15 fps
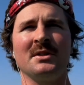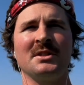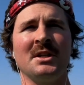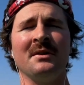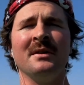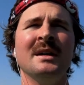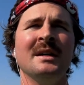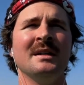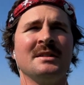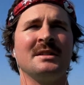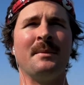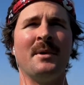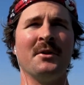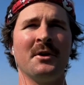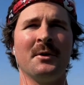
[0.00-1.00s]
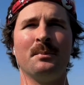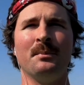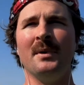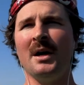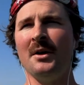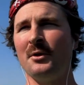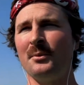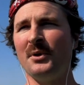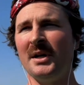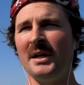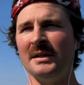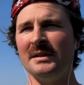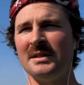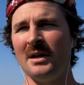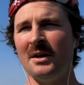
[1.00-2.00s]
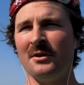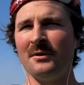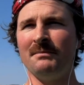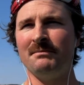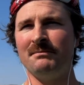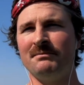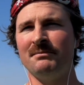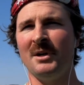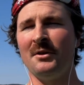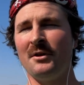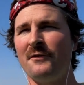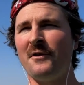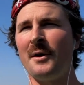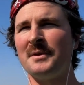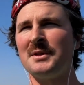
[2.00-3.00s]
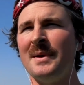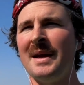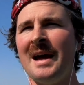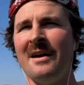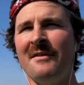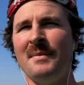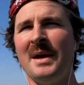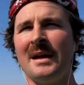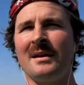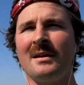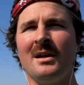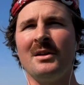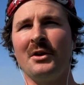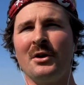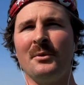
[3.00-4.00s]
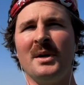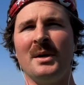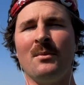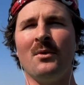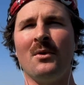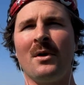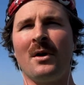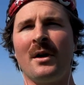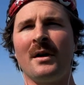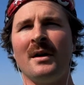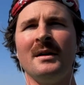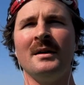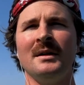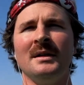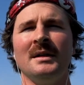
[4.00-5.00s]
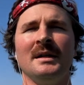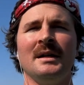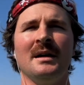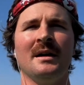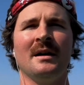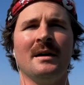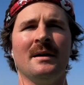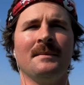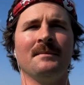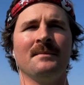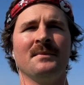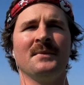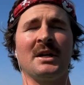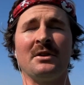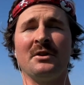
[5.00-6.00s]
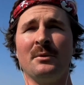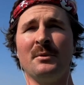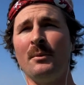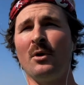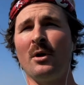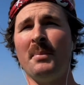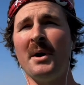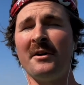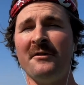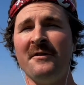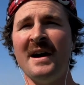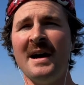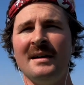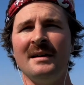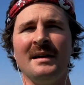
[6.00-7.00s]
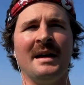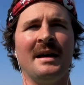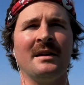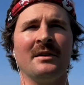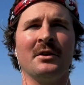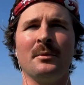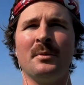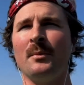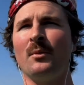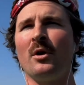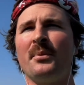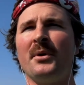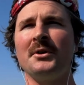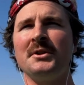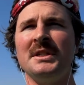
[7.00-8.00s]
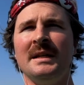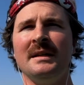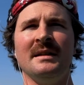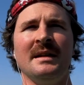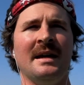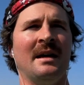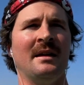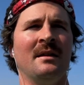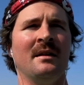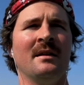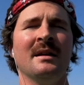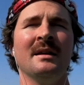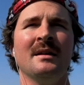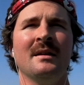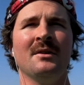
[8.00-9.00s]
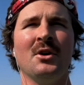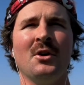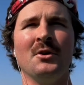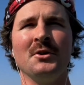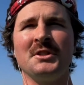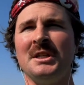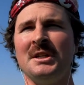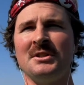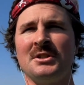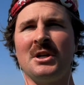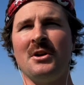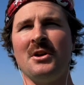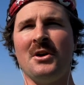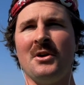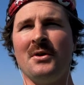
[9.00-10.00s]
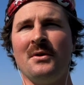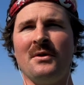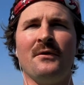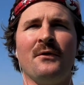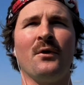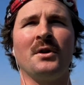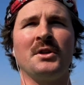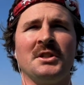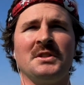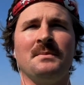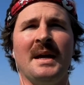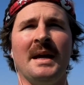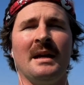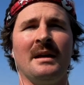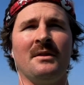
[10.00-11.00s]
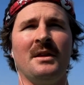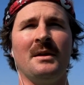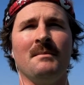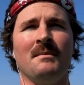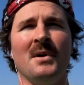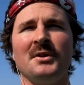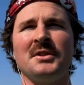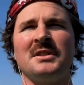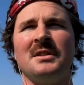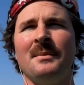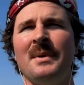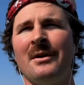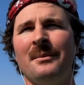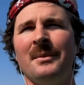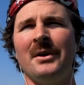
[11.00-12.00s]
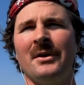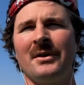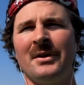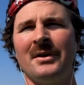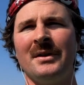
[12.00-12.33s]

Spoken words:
So some other breeds, other farms make a little bit more, like a little bit more butter fat and a little bit more protein. And the Holsteins are known for just making the most amount of milk.